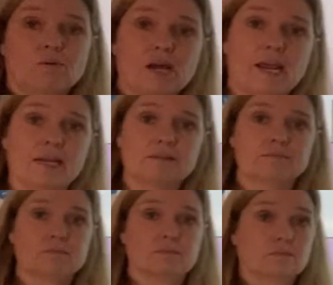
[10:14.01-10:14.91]
A.
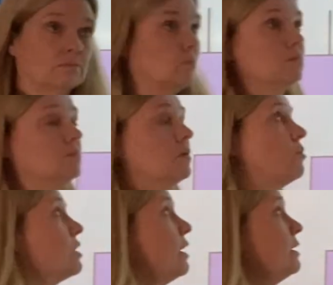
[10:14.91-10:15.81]

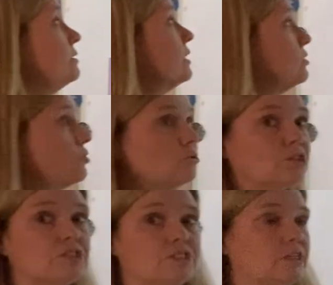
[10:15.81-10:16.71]
Okay, so it's a
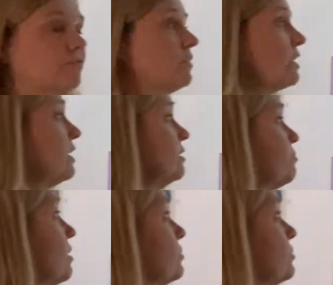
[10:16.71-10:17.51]
different kind of problem.